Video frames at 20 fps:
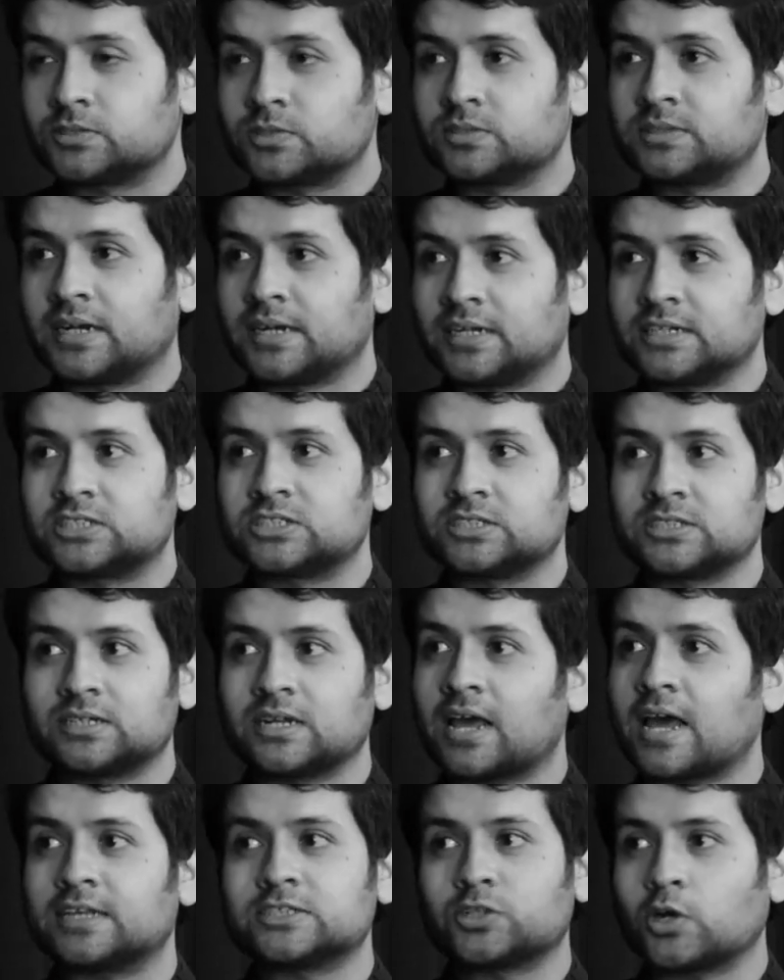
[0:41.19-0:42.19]
So
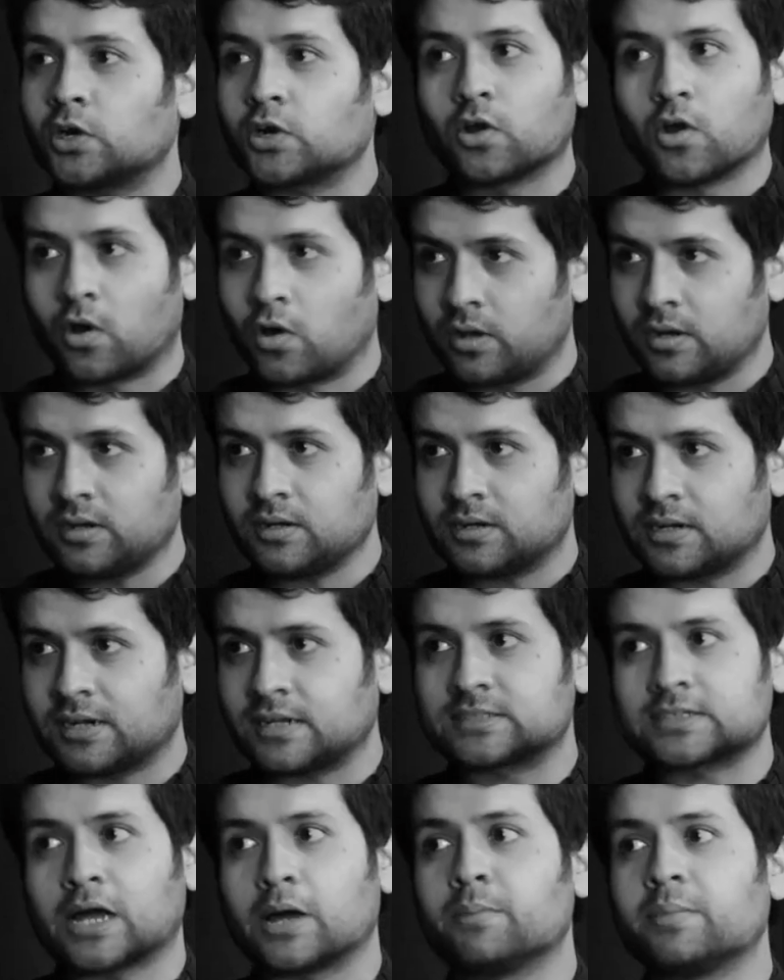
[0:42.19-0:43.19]
sedition has not gone,
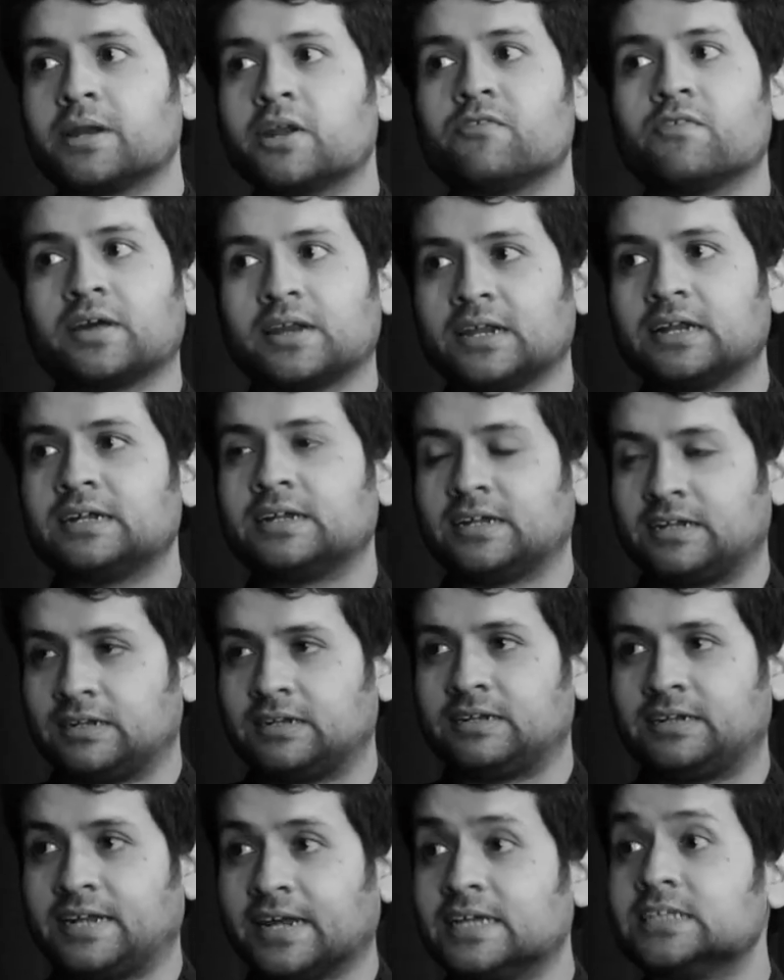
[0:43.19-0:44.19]
it has come in a very
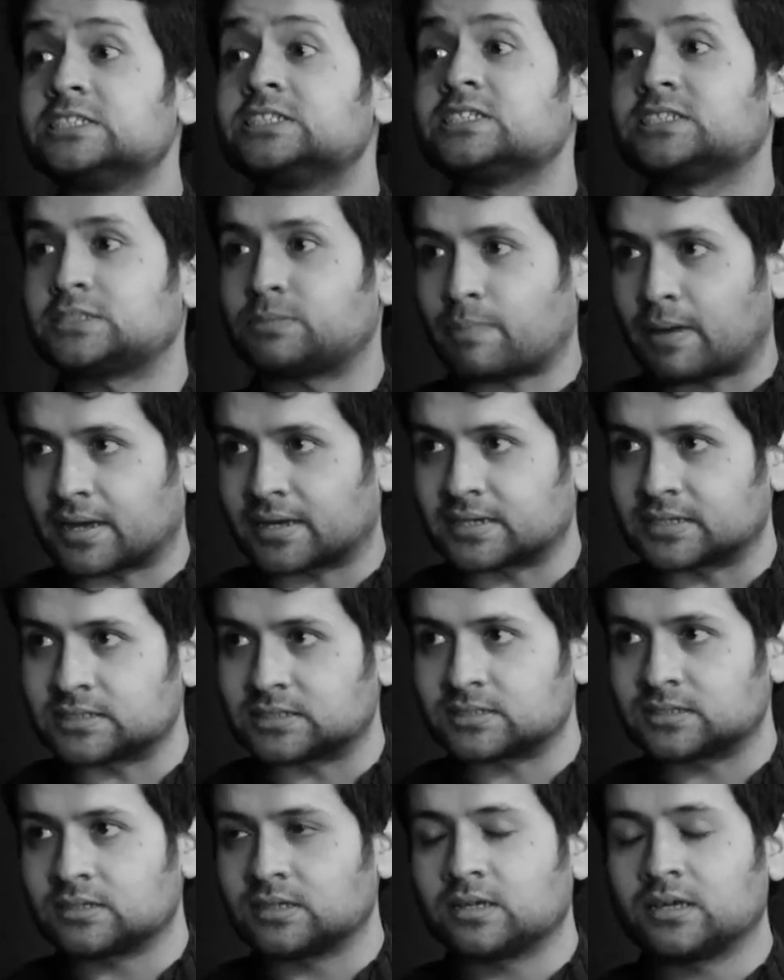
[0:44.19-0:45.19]
new dangerous
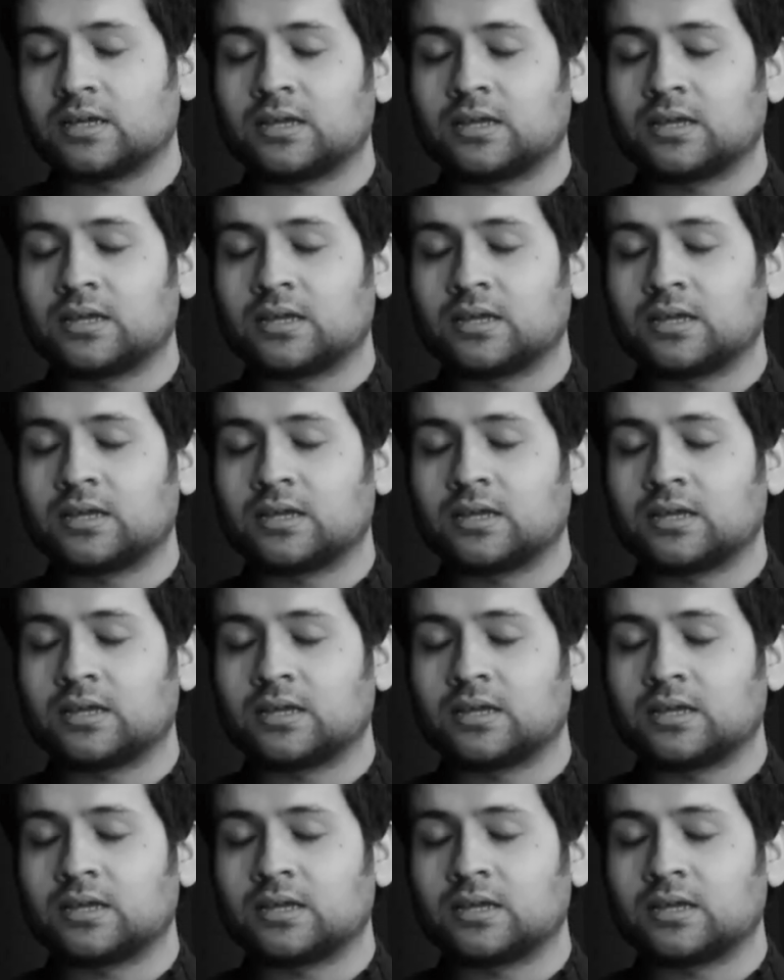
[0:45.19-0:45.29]
package.